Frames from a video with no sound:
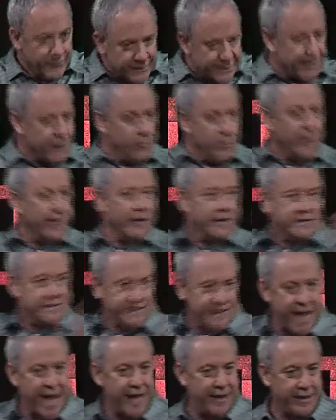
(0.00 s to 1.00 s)
that they went and
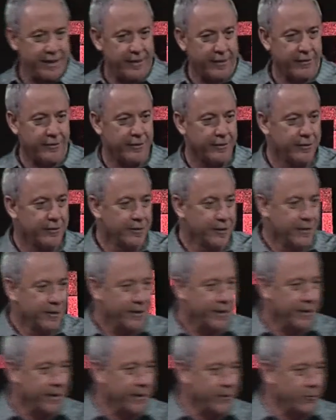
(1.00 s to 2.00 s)
sat in
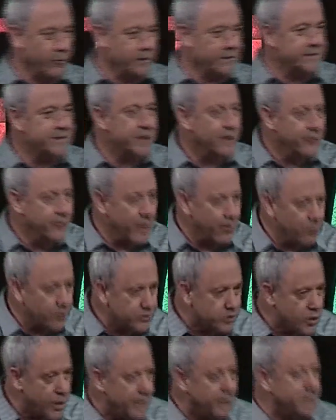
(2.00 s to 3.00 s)
it was they were
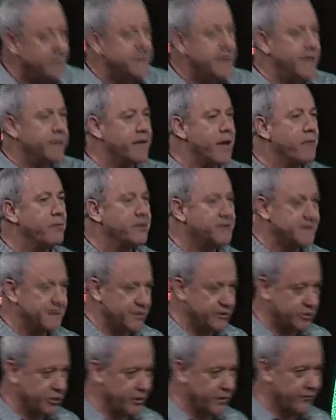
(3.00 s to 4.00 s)
trying to take that
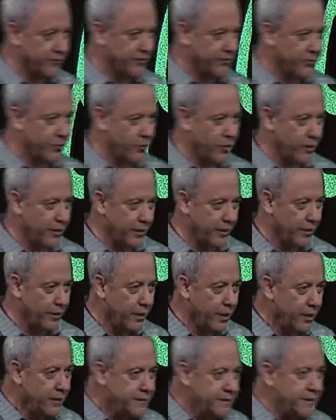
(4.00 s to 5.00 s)
position of authority
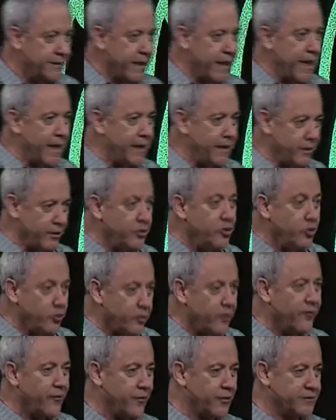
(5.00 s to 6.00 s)
today in
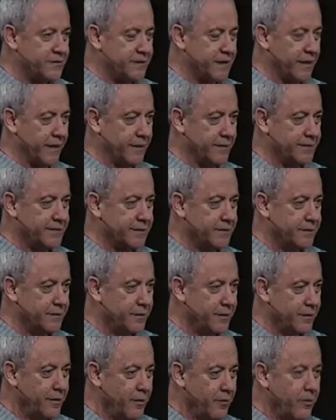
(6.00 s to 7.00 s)
universities
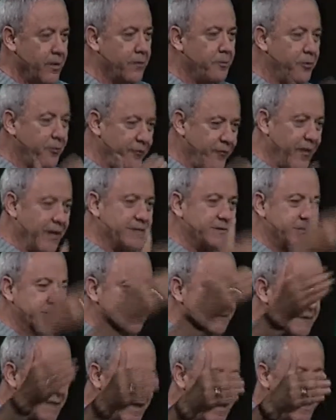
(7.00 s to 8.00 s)
when a professor
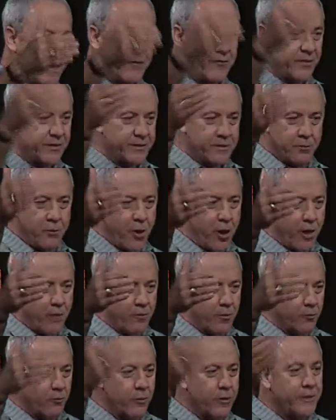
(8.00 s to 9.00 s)
is the head of a
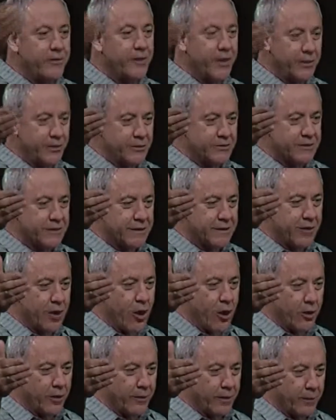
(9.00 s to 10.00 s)
department what do they usually
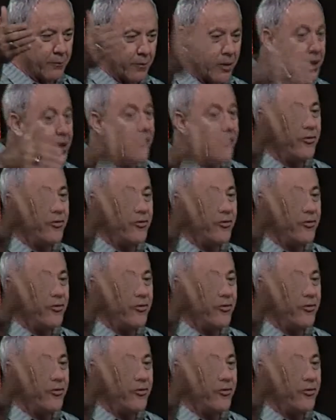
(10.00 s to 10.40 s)
call him